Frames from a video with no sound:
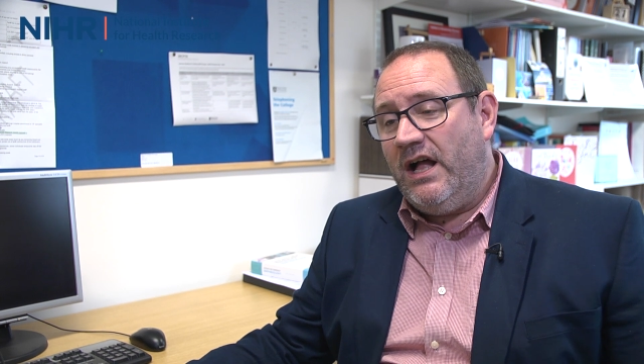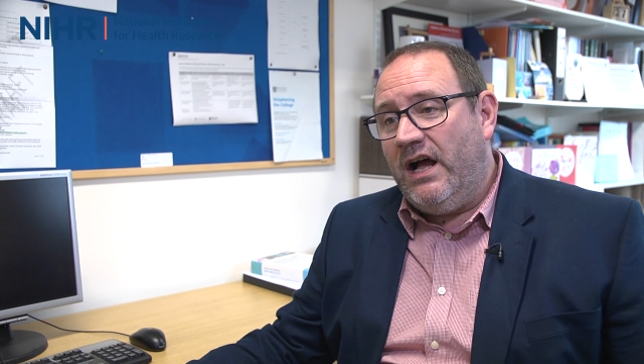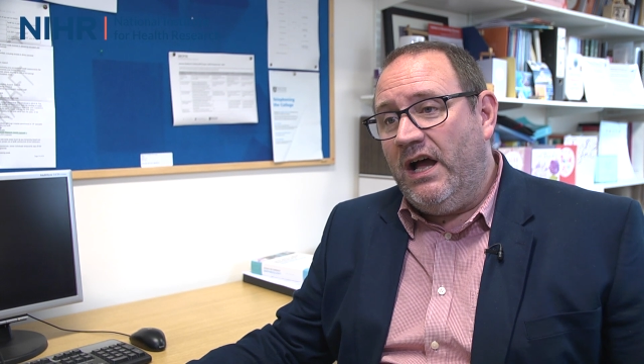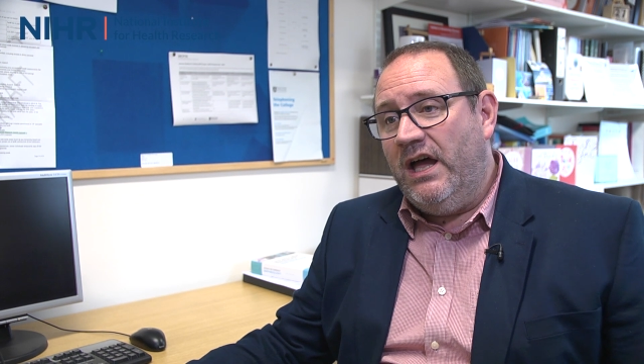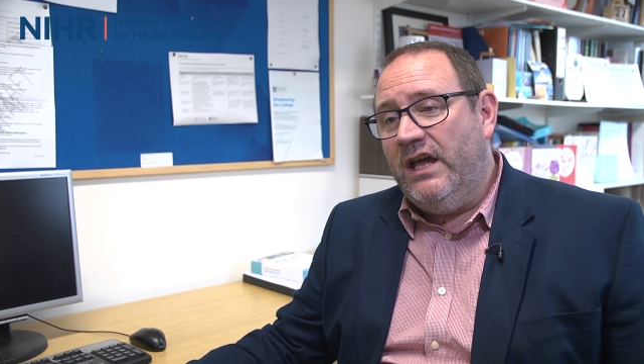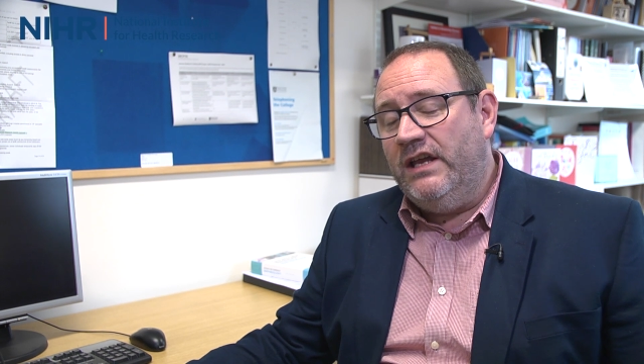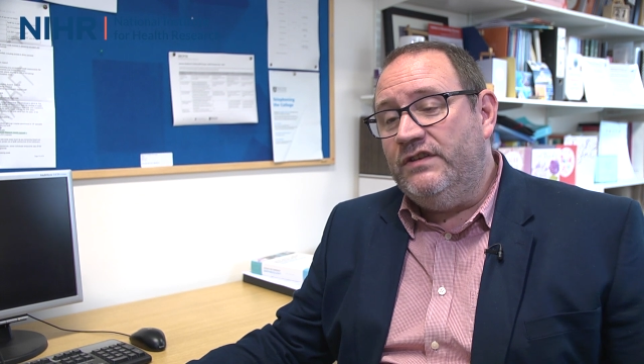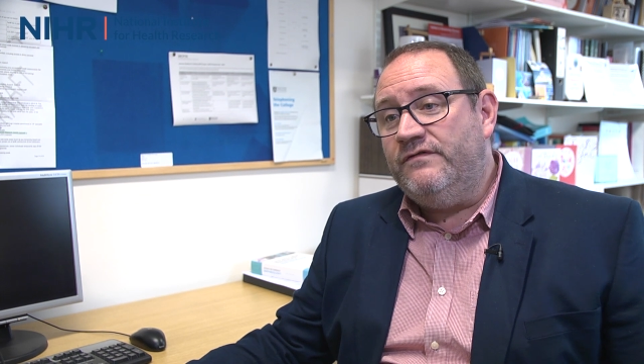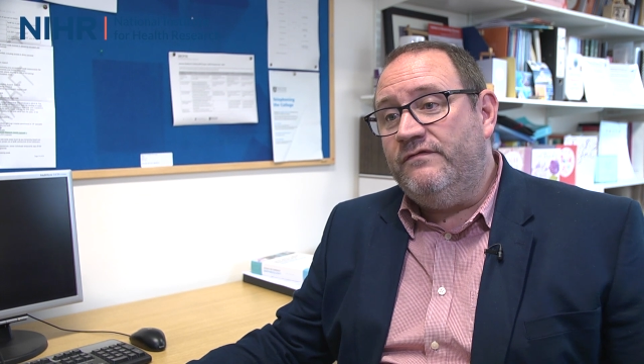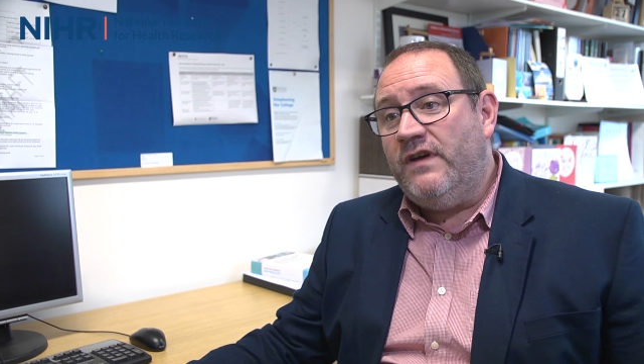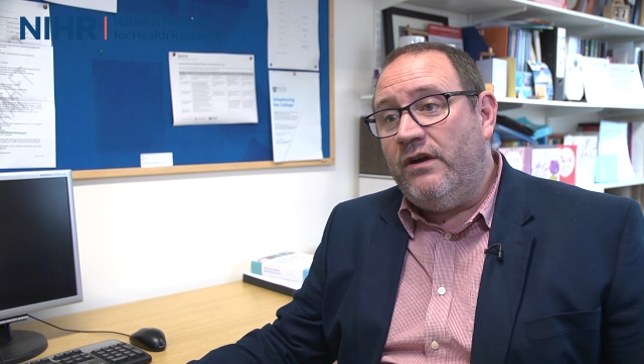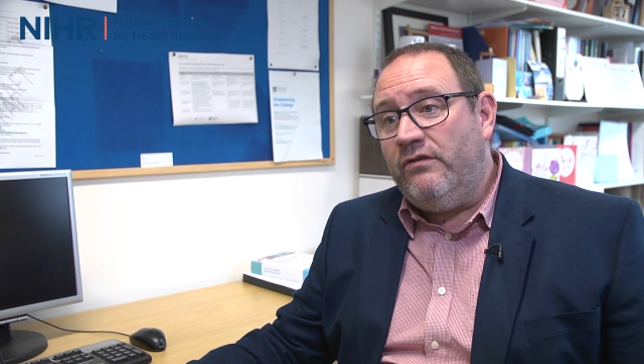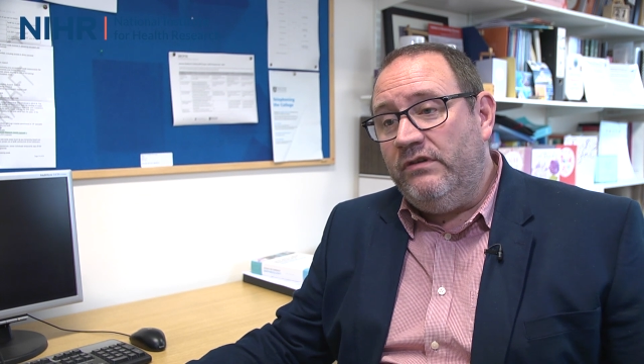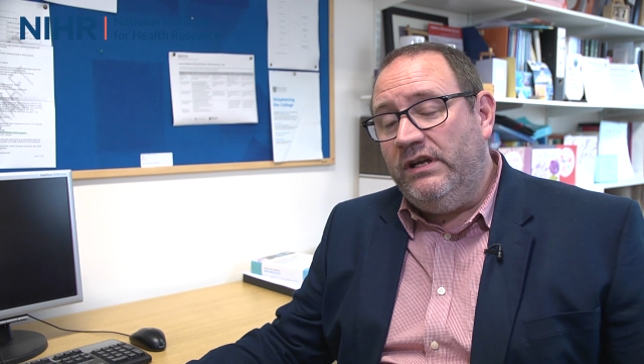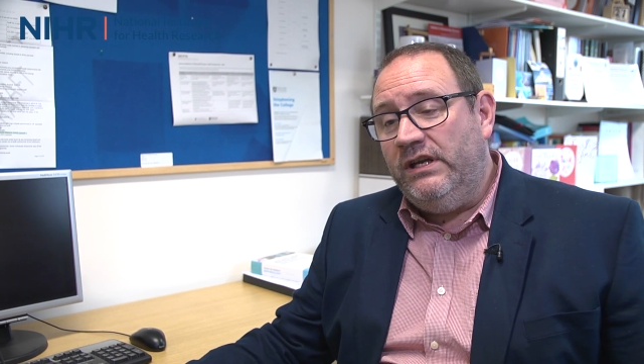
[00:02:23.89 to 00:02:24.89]
uh, it's
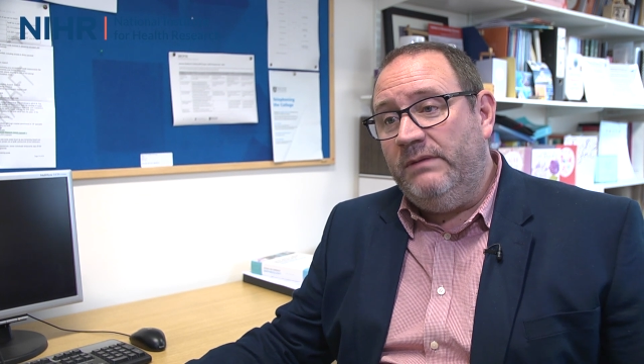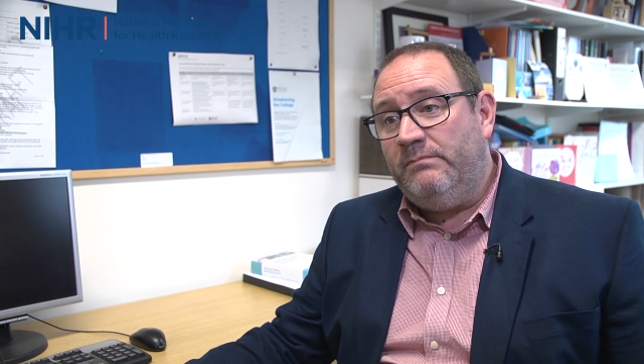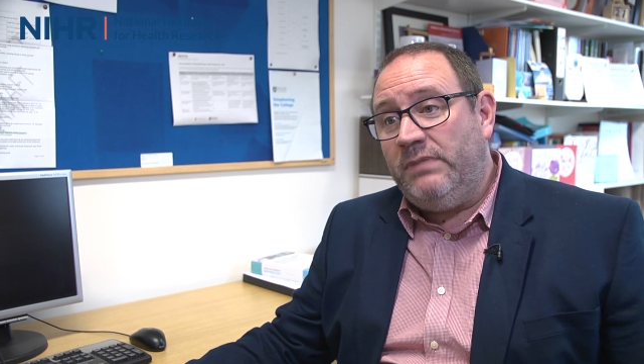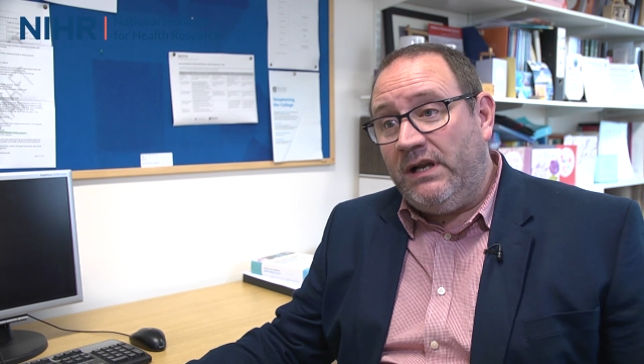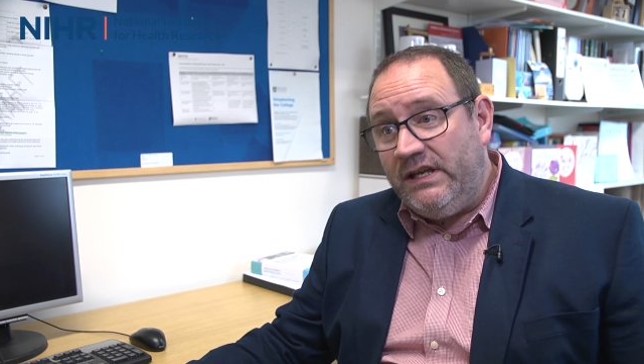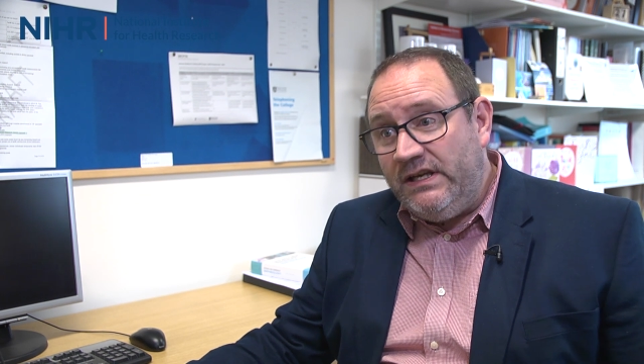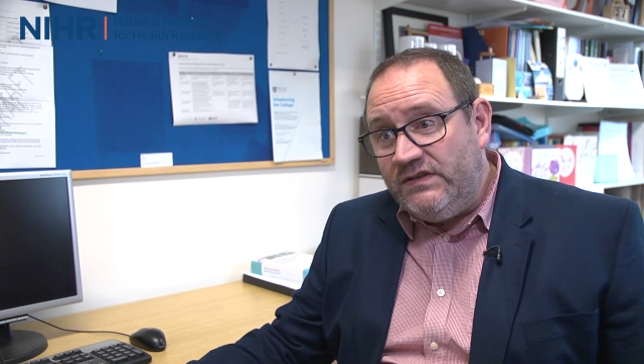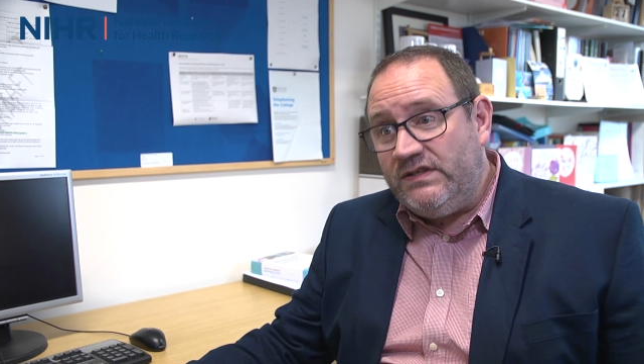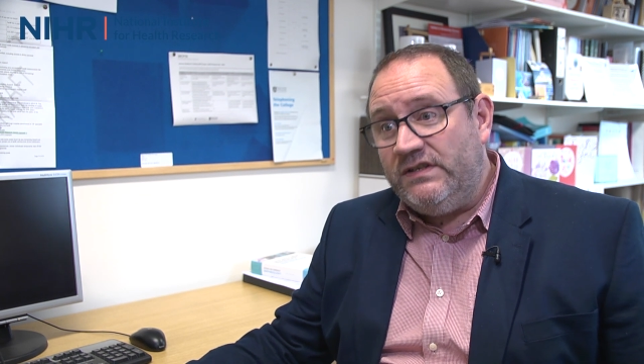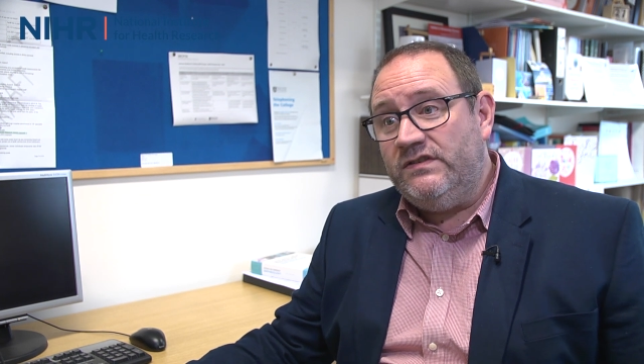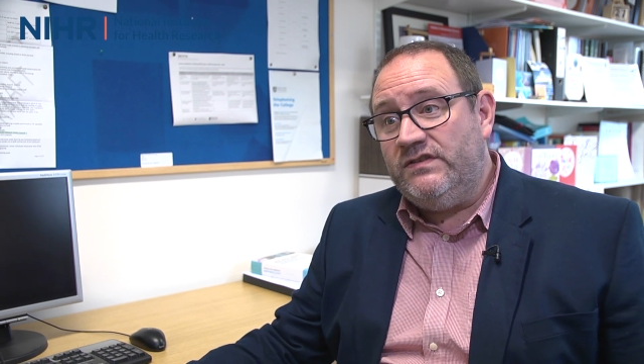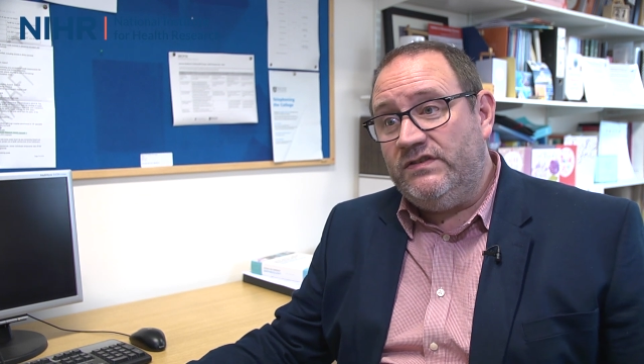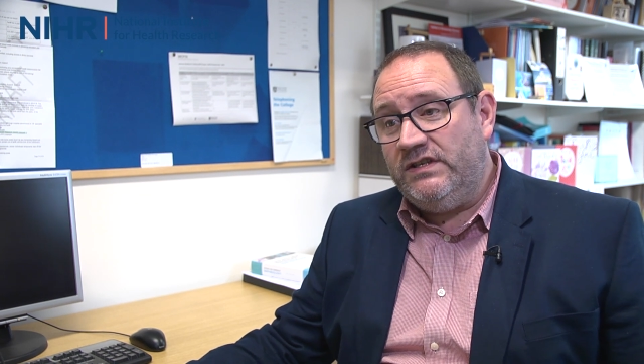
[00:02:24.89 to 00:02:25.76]
very pleasing to